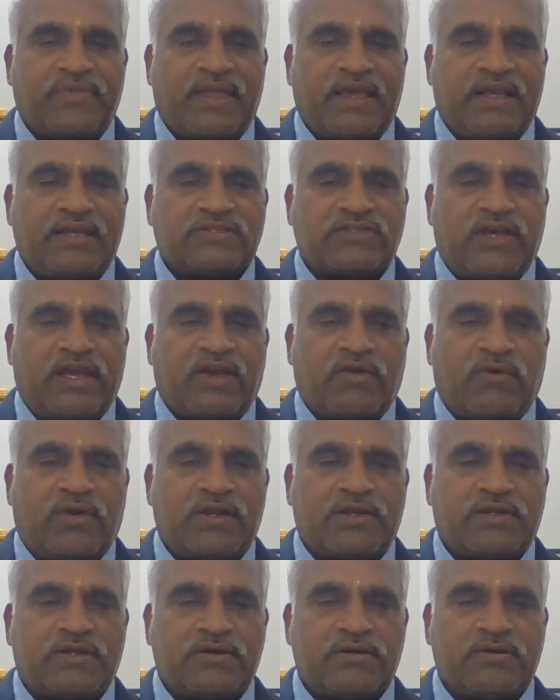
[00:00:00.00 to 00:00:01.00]
is equal
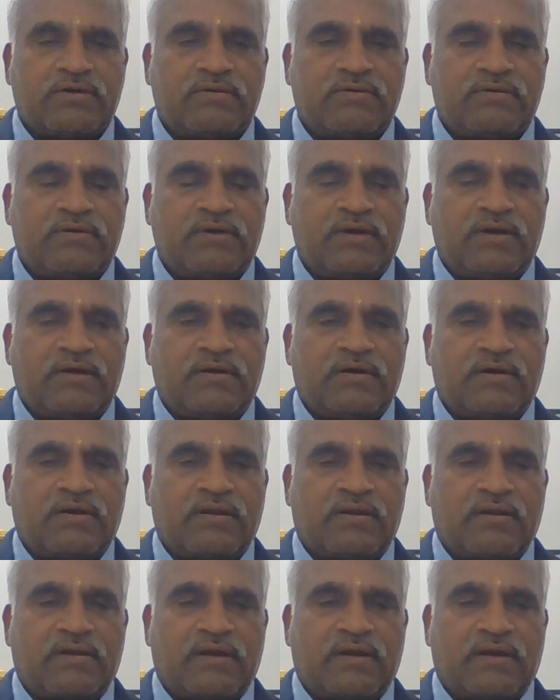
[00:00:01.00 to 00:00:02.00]
to
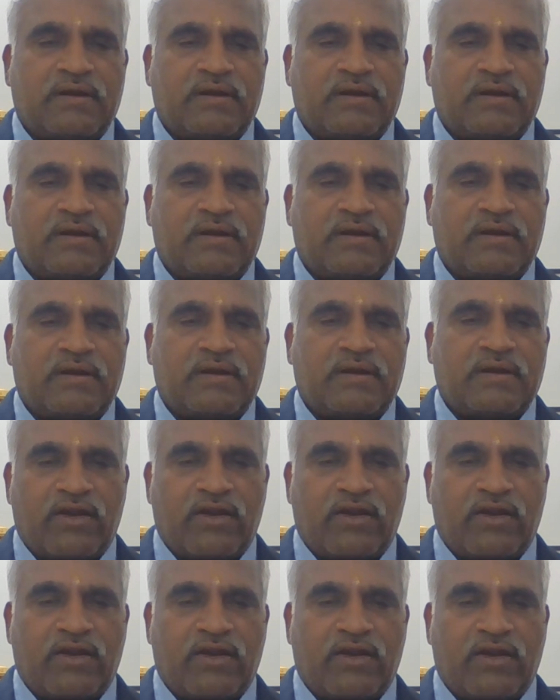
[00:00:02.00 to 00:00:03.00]
30
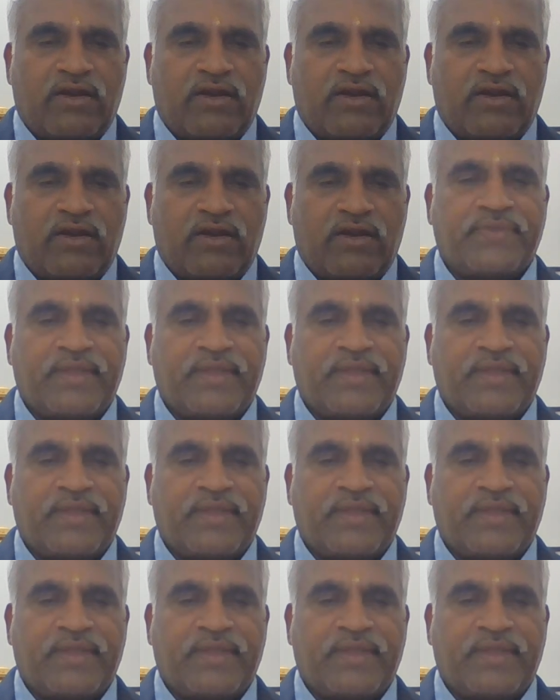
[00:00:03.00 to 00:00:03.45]
kilonewton.